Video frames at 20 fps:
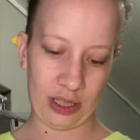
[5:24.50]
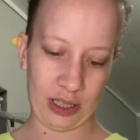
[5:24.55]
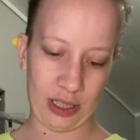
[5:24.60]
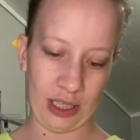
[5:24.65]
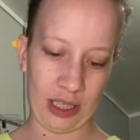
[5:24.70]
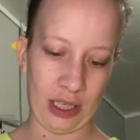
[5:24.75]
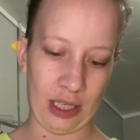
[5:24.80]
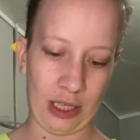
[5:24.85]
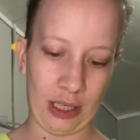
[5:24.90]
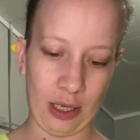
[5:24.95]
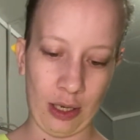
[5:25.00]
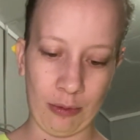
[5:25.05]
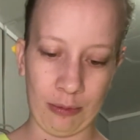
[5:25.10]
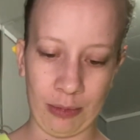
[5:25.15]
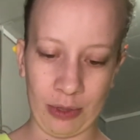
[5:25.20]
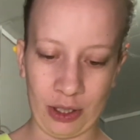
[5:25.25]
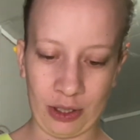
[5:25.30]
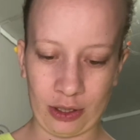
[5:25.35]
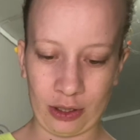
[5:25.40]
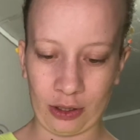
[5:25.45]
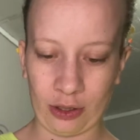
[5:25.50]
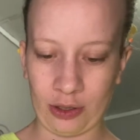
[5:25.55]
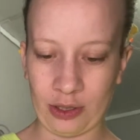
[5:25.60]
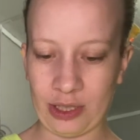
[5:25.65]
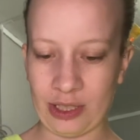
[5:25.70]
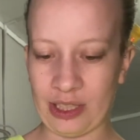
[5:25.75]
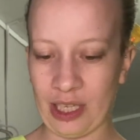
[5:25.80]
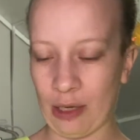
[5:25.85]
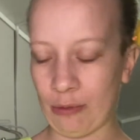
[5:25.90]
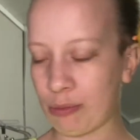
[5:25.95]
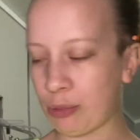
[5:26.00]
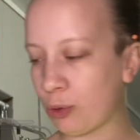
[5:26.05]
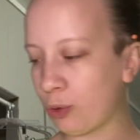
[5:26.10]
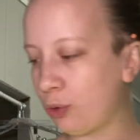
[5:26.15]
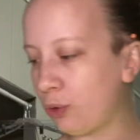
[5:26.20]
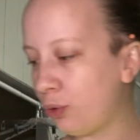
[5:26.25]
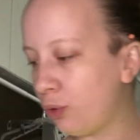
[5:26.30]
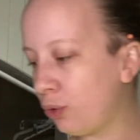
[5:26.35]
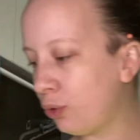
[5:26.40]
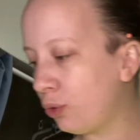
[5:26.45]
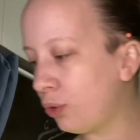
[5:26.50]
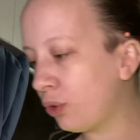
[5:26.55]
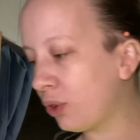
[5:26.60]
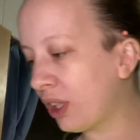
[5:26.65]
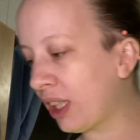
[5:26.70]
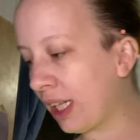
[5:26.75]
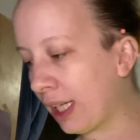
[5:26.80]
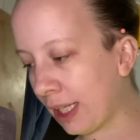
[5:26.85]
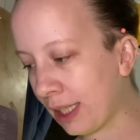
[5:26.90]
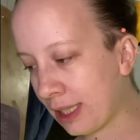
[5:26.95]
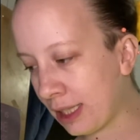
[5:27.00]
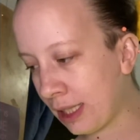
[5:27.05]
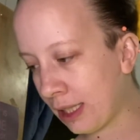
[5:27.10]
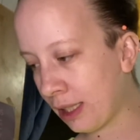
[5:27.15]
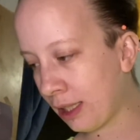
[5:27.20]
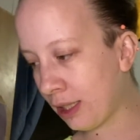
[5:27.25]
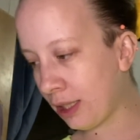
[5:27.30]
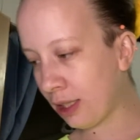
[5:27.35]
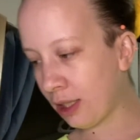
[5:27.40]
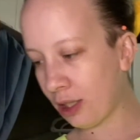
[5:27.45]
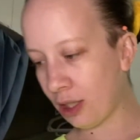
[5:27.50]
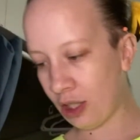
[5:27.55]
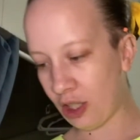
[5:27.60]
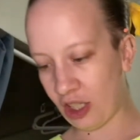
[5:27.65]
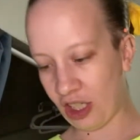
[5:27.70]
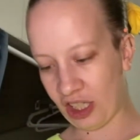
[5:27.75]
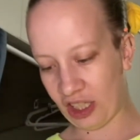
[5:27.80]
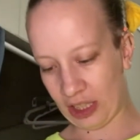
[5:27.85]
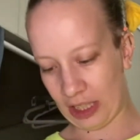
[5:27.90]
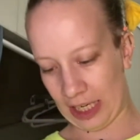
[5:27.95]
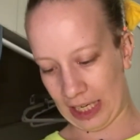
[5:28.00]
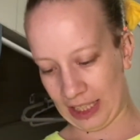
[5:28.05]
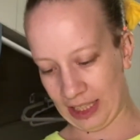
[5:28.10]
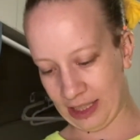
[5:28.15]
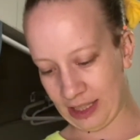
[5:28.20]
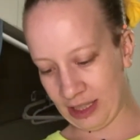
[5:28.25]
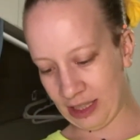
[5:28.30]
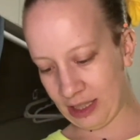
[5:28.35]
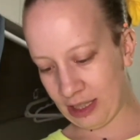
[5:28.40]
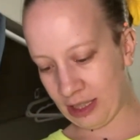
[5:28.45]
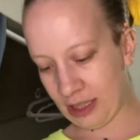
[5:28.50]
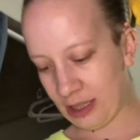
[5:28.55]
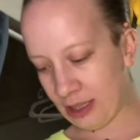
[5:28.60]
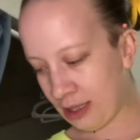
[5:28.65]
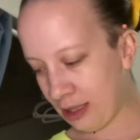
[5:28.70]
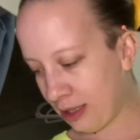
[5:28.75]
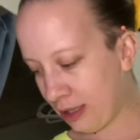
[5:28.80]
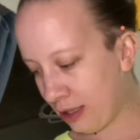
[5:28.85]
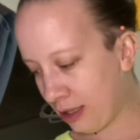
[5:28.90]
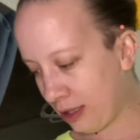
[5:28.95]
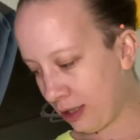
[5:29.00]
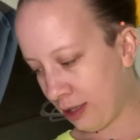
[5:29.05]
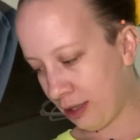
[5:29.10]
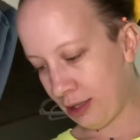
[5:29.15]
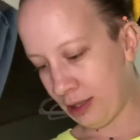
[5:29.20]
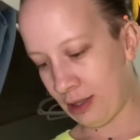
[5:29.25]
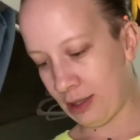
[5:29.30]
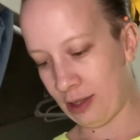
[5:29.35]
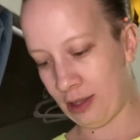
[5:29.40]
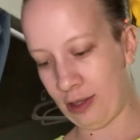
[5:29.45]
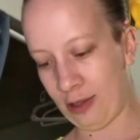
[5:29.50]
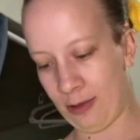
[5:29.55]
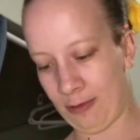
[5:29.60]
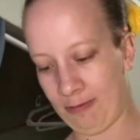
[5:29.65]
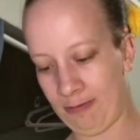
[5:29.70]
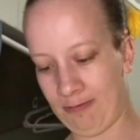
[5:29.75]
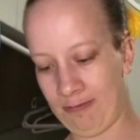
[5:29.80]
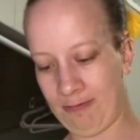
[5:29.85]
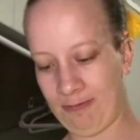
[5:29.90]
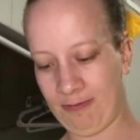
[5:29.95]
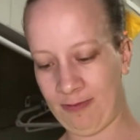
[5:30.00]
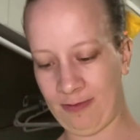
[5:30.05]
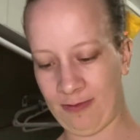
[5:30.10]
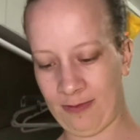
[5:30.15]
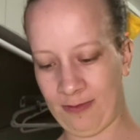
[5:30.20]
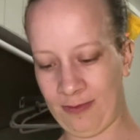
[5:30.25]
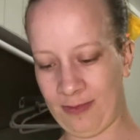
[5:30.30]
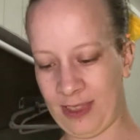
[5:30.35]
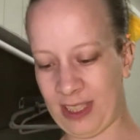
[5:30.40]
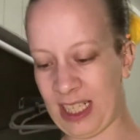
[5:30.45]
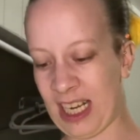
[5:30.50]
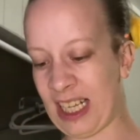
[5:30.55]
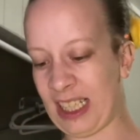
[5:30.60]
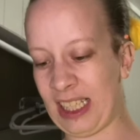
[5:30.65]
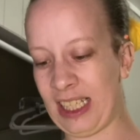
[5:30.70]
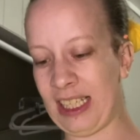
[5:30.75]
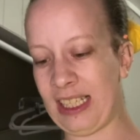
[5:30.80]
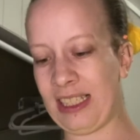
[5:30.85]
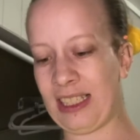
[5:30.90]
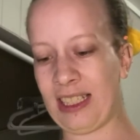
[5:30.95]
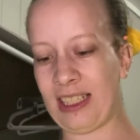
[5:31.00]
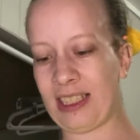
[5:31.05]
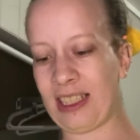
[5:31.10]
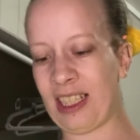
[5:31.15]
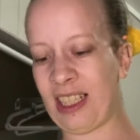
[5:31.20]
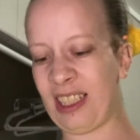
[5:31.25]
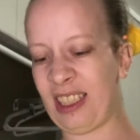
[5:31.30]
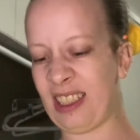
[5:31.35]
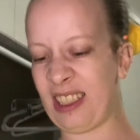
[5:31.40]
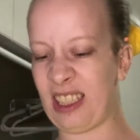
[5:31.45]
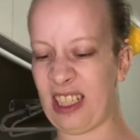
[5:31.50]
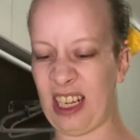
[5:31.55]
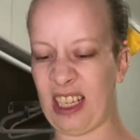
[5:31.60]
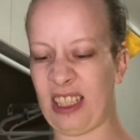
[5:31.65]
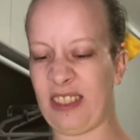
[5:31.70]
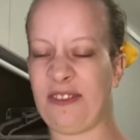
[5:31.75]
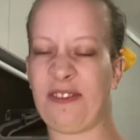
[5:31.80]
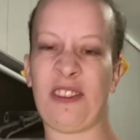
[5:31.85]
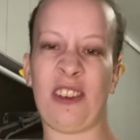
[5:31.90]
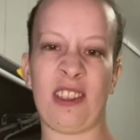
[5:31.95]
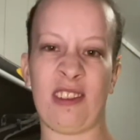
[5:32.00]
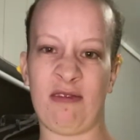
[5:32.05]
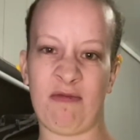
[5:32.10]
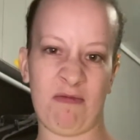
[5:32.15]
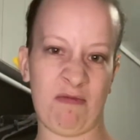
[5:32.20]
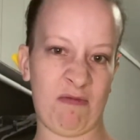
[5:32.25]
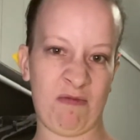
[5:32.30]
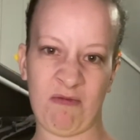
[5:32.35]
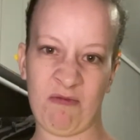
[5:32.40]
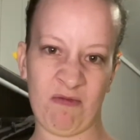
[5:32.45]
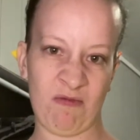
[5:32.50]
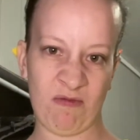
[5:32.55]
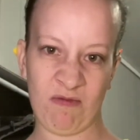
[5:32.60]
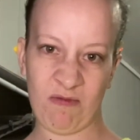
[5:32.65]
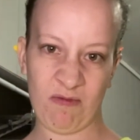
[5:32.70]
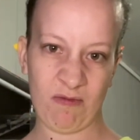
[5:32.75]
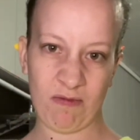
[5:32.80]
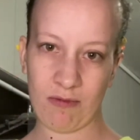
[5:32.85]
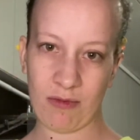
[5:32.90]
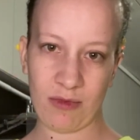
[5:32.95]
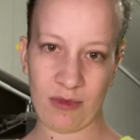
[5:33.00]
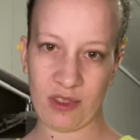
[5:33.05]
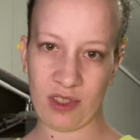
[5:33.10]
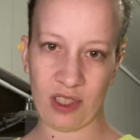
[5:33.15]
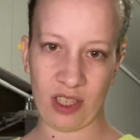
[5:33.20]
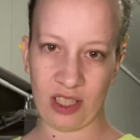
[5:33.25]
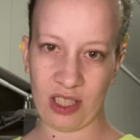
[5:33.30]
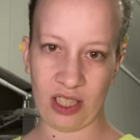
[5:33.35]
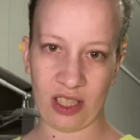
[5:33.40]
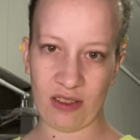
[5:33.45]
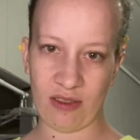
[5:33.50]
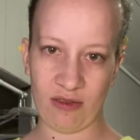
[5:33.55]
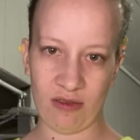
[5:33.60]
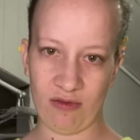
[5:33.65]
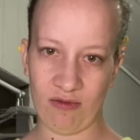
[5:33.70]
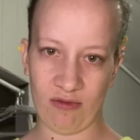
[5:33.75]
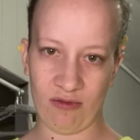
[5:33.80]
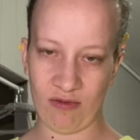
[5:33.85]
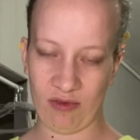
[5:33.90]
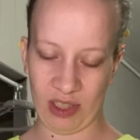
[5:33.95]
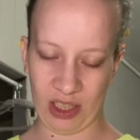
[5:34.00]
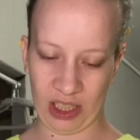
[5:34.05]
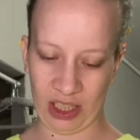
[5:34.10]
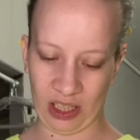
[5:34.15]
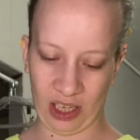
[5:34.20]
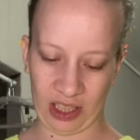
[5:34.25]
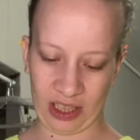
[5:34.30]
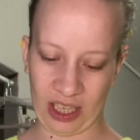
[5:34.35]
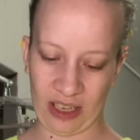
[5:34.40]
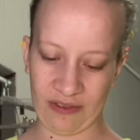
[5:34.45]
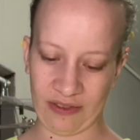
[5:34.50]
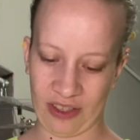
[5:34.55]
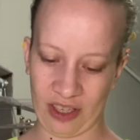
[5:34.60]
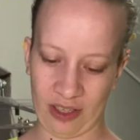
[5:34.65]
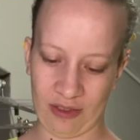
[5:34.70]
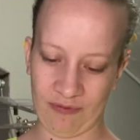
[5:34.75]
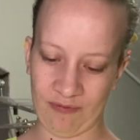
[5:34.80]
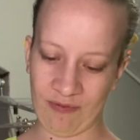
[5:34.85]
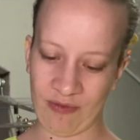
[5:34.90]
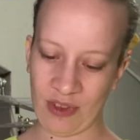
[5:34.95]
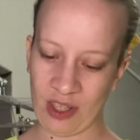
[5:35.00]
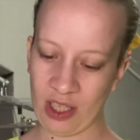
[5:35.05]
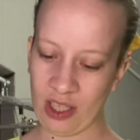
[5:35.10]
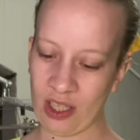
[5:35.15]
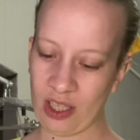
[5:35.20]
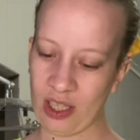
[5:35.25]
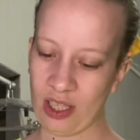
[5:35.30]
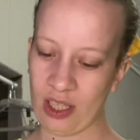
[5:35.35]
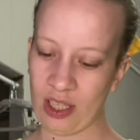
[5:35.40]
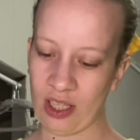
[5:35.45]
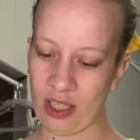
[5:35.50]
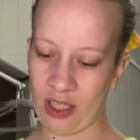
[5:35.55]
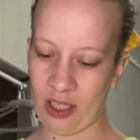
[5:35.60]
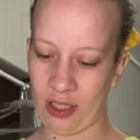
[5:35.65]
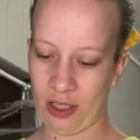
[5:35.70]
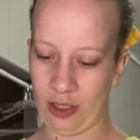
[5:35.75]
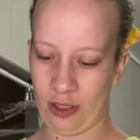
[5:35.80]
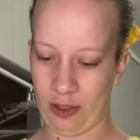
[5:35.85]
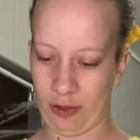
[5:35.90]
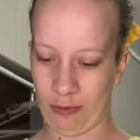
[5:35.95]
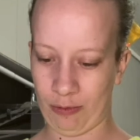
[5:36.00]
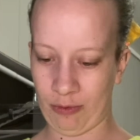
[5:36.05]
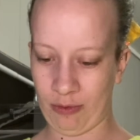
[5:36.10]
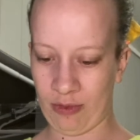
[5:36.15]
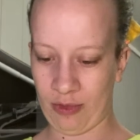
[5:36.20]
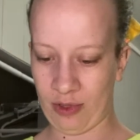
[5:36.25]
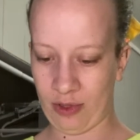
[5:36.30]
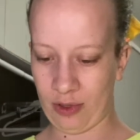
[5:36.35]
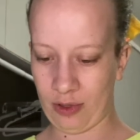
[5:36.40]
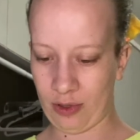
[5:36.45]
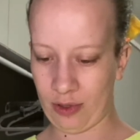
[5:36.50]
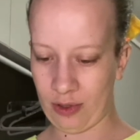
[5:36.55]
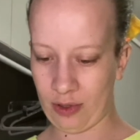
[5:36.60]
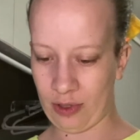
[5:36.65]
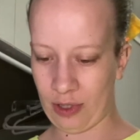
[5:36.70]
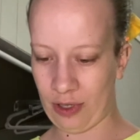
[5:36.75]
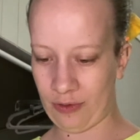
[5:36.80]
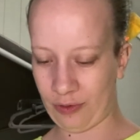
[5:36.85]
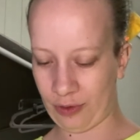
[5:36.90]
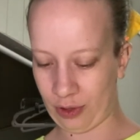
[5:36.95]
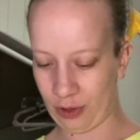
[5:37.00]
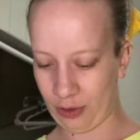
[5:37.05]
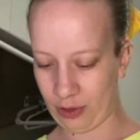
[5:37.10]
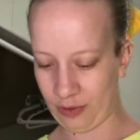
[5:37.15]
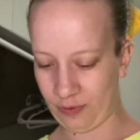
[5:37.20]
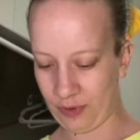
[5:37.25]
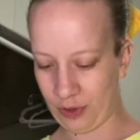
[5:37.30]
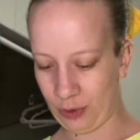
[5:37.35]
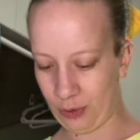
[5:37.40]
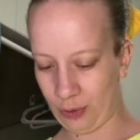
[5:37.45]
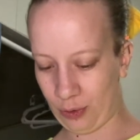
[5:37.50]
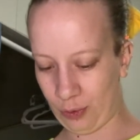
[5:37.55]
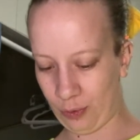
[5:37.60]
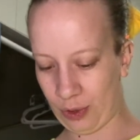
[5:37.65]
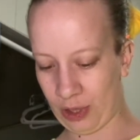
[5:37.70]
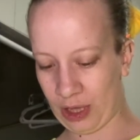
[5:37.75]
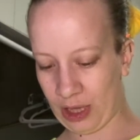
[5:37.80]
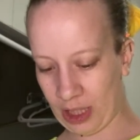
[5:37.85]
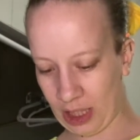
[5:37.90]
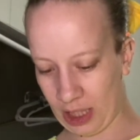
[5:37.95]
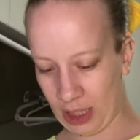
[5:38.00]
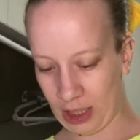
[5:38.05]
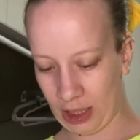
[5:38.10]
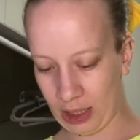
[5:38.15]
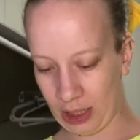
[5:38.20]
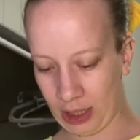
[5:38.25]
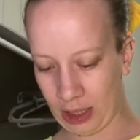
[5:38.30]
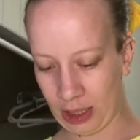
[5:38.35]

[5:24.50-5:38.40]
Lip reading: a blood sugar sample kit on hand. It's not the easiest thing, it's not the fun, it's really not that fun. And for those of you who think